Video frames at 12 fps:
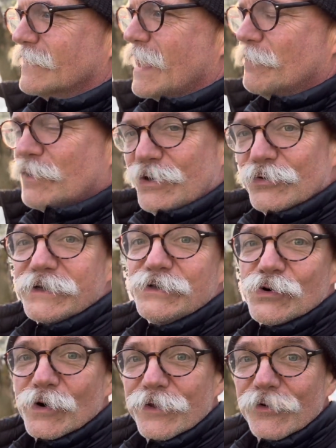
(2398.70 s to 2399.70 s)
I'm going to
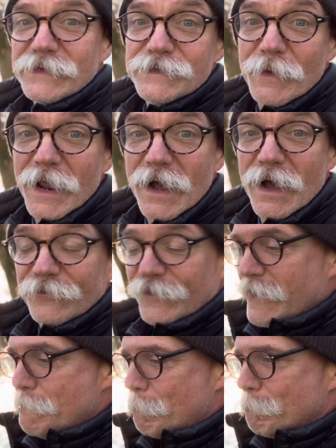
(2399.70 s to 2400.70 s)
enjoy the rest of my
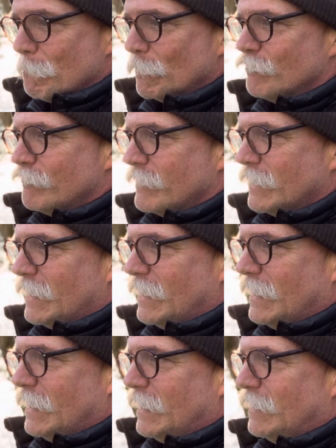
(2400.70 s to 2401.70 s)
coffee.
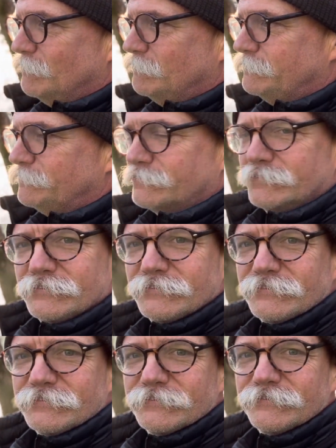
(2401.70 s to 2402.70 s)
Um,
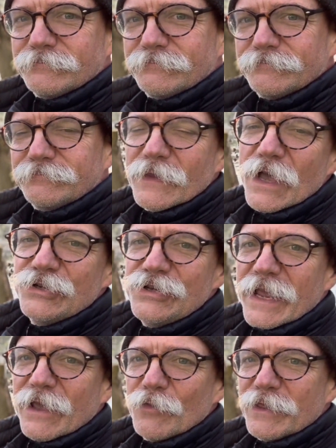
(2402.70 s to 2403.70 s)
I'll
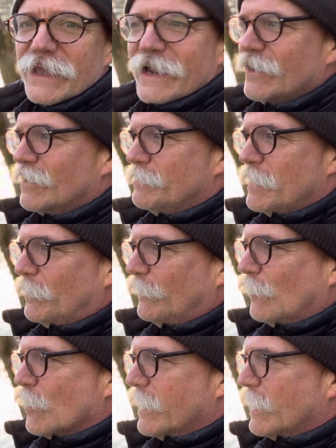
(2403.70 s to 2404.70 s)
check in with you here in a bit before I